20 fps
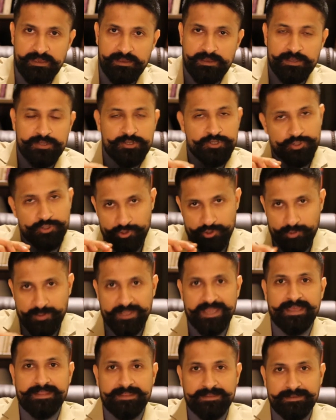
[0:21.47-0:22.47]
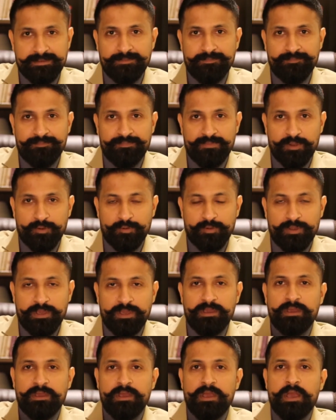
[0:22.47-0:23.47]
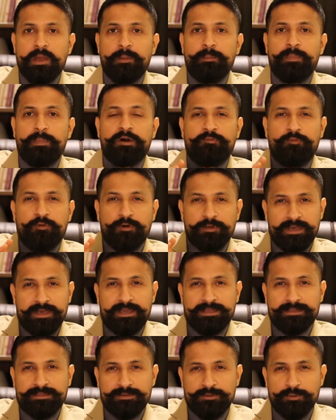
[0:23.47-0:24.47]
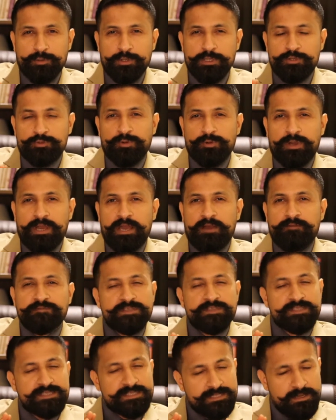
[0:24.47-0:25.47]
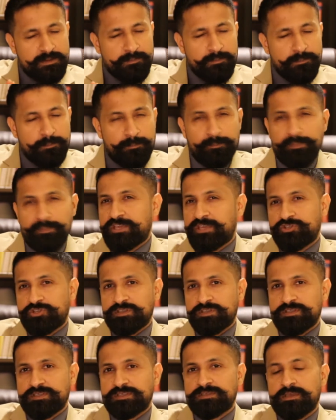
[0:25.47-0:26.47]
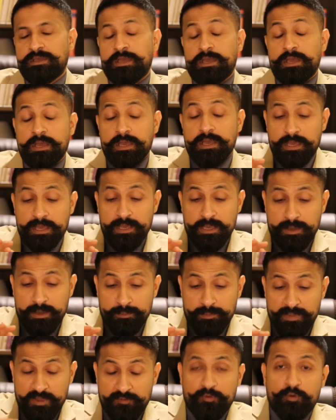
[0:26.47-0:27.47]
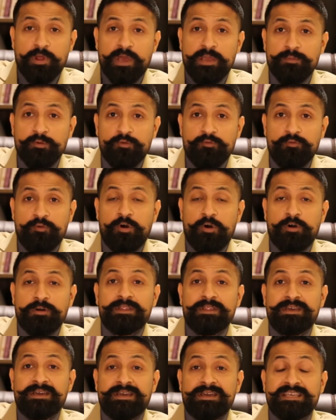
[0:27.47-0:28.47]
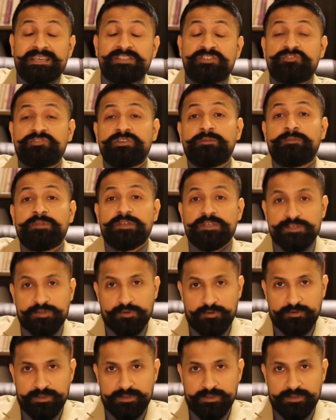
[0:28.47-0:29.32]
together. Okay, but for that, you need to have some patience. Before I move on, extremely sorry